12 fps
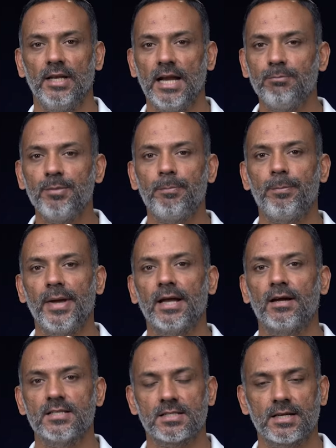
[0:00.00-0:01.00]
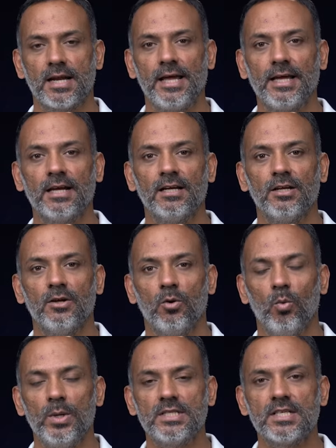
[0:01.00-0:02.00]
Let me pick a strike
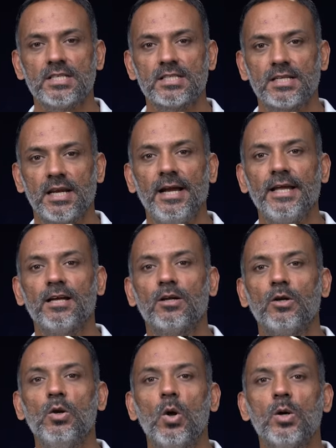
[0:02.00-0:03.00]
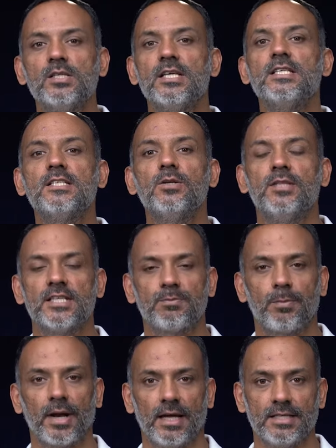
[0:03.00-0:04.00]
which is trading closest to
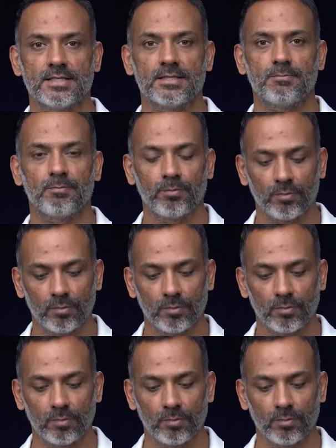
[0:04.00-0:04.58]
this price.